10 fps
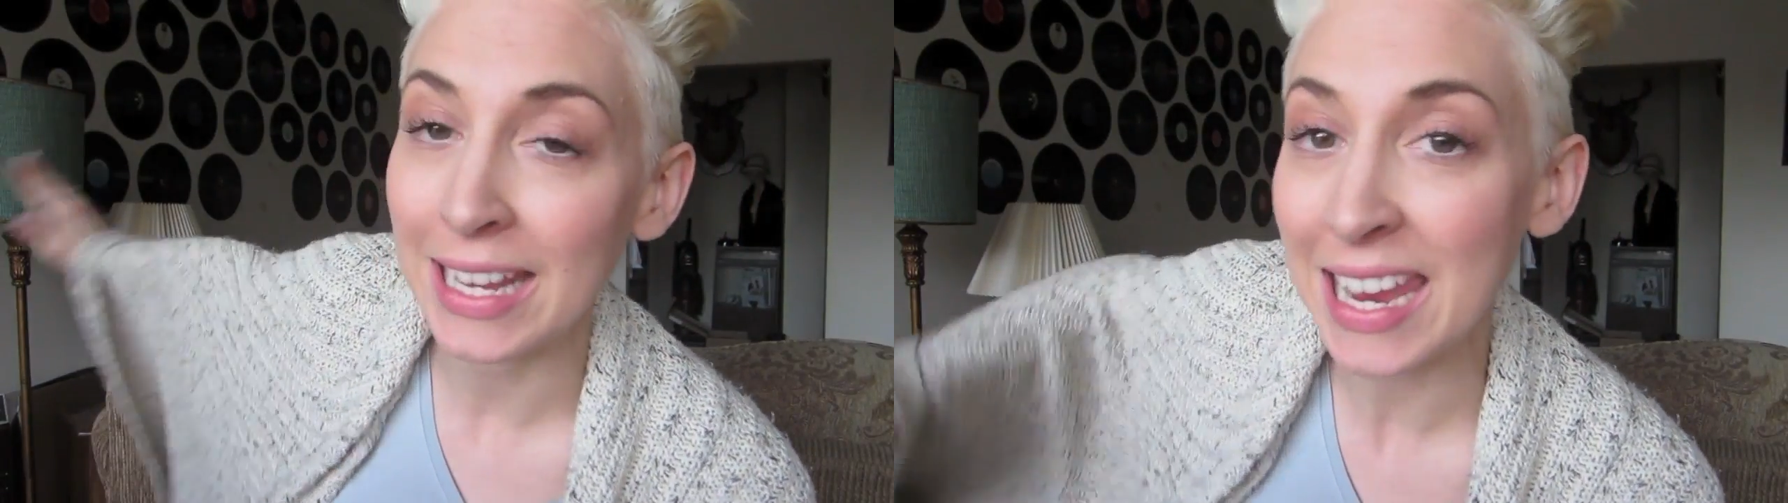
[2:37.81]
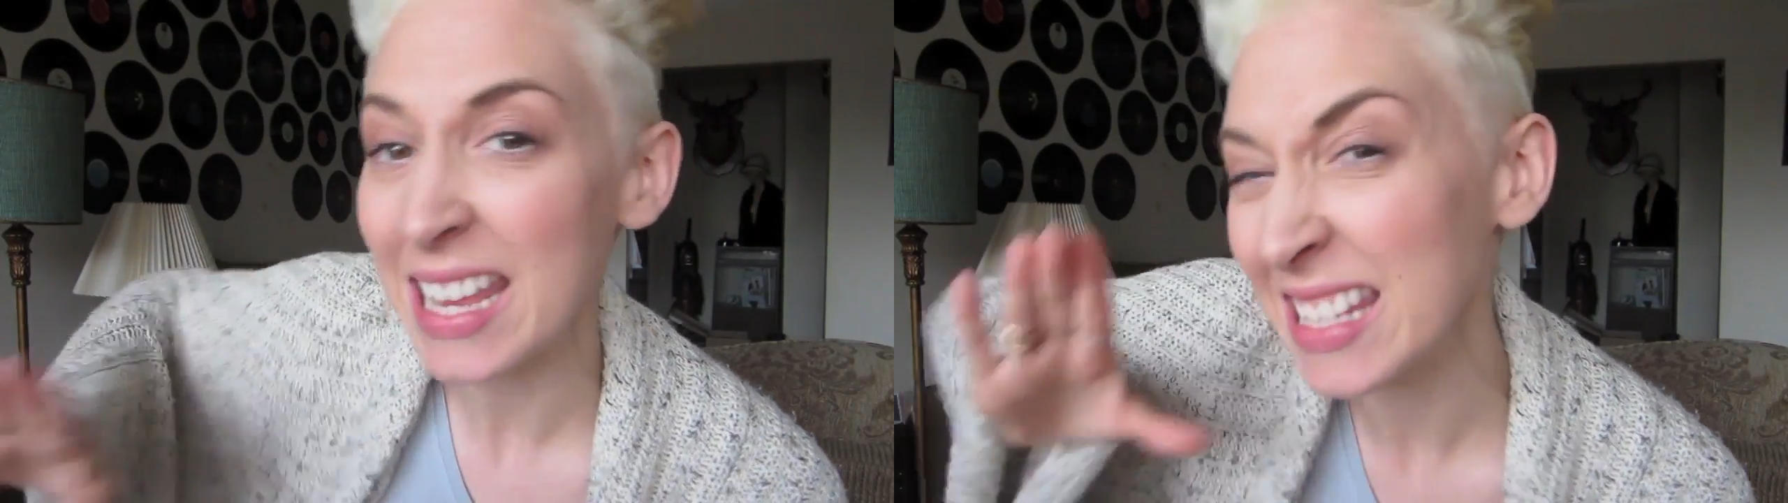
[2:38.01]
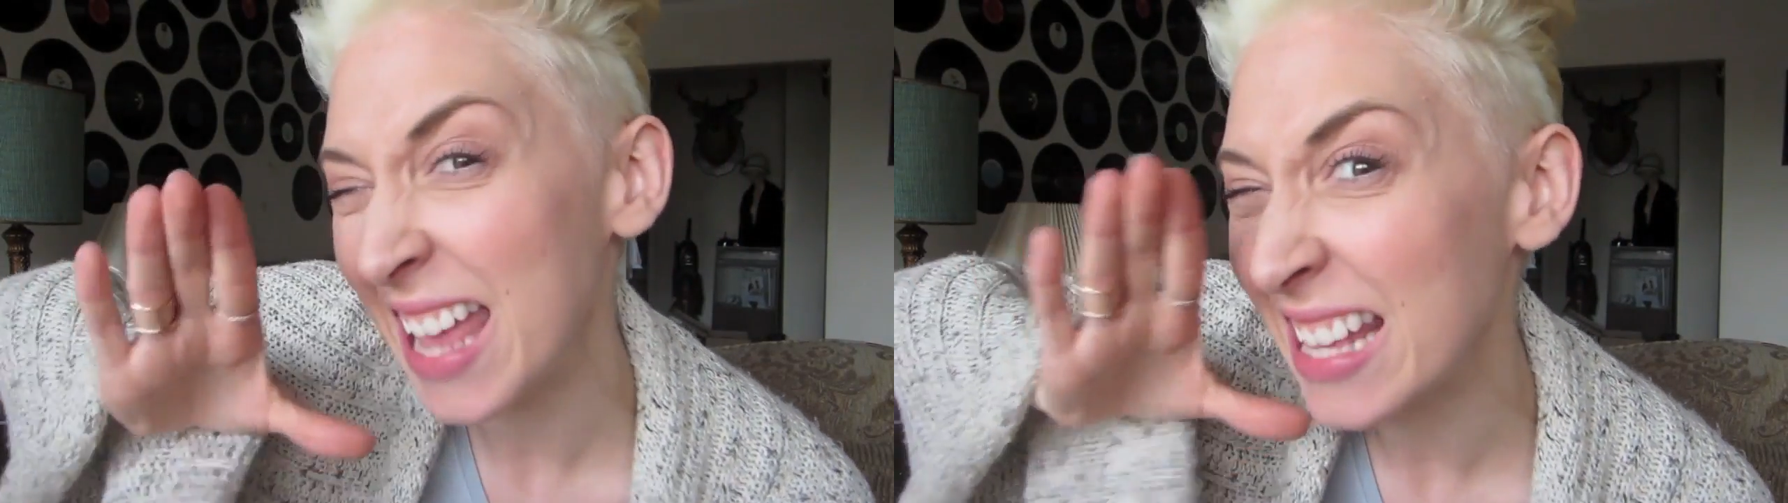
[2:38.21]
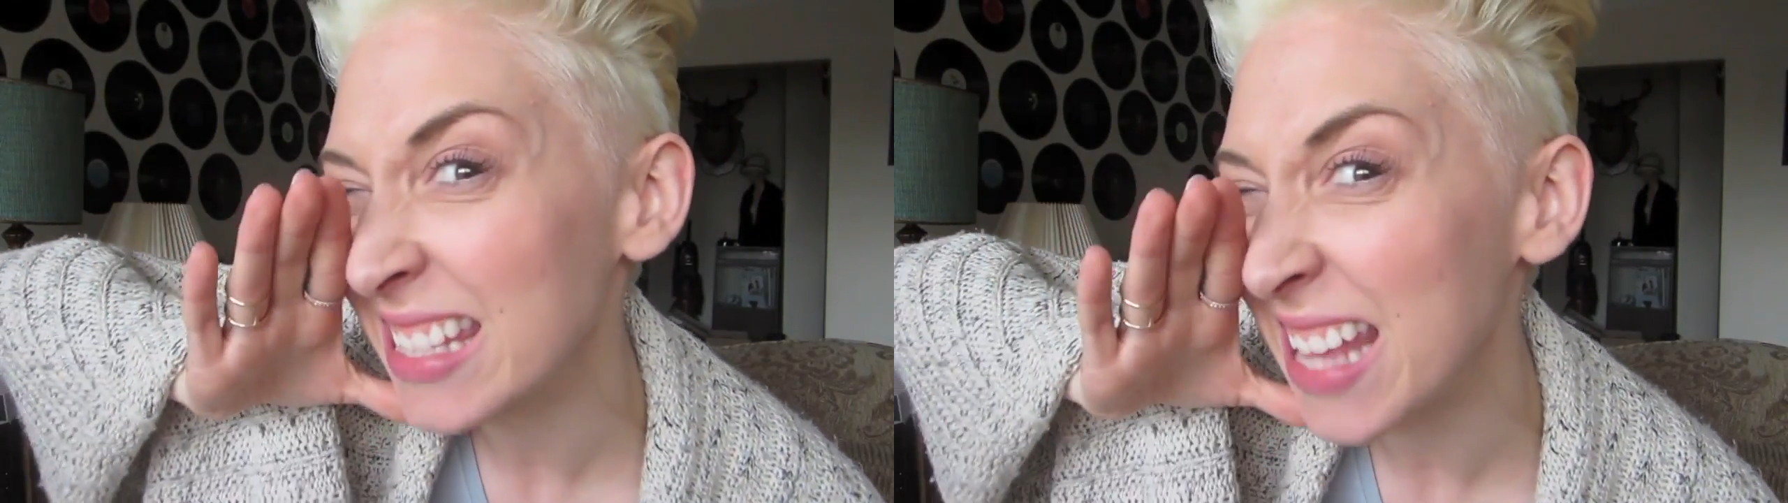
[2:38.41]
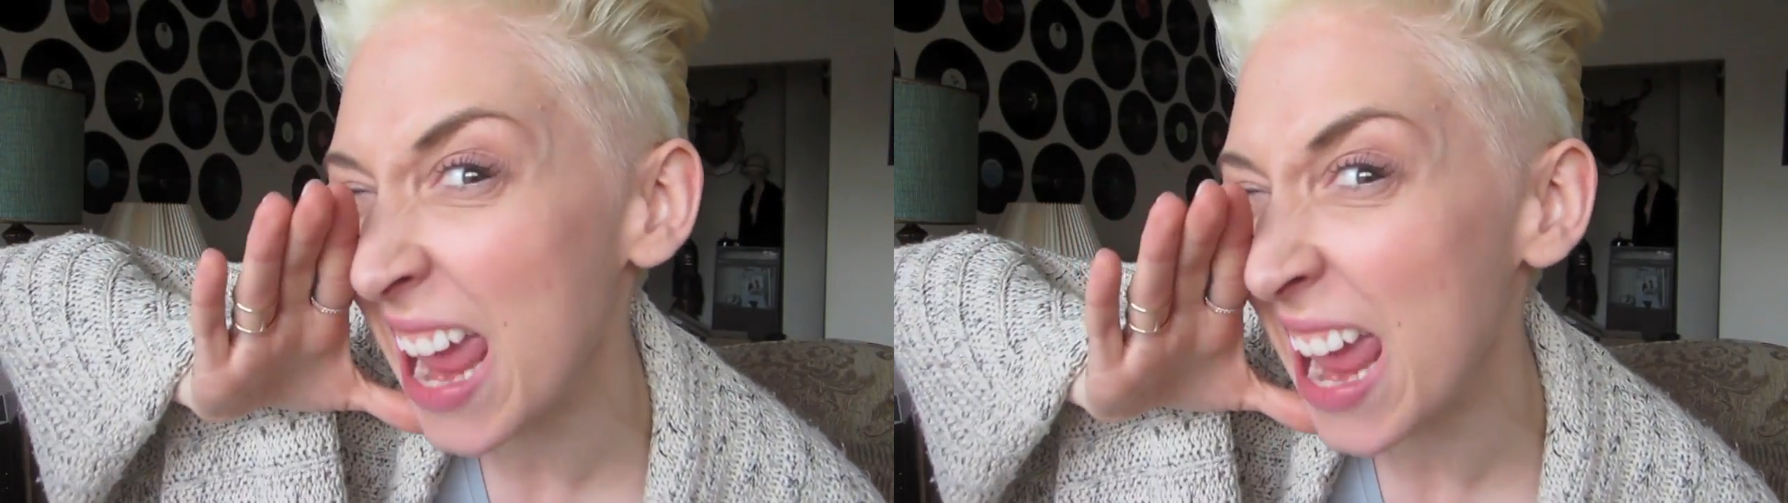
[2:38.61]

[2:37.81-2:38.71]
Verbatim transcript: it's a